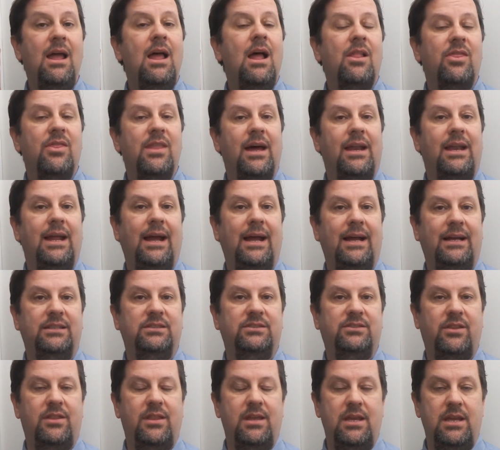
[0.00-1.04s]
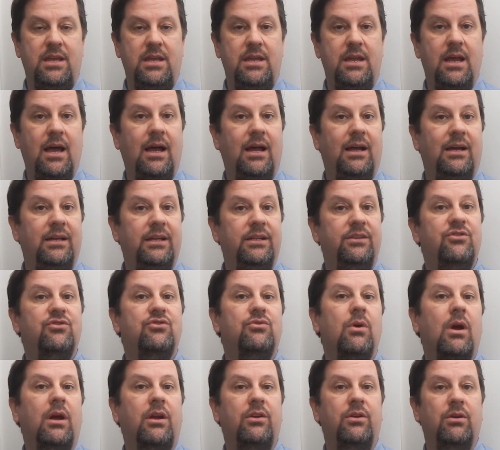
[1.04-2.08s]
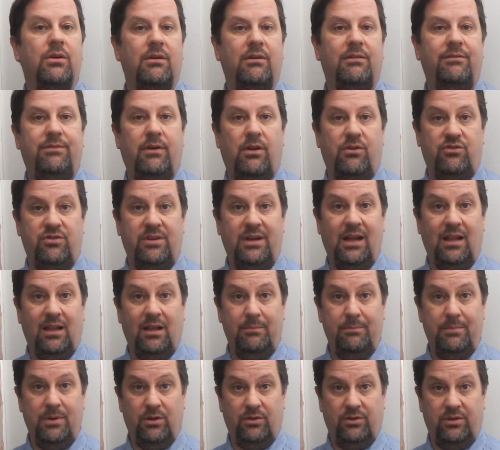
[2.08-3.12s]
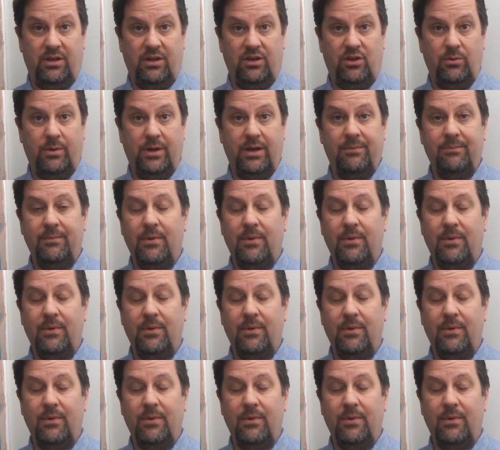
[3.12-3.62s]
that has the instructor functionality built into it.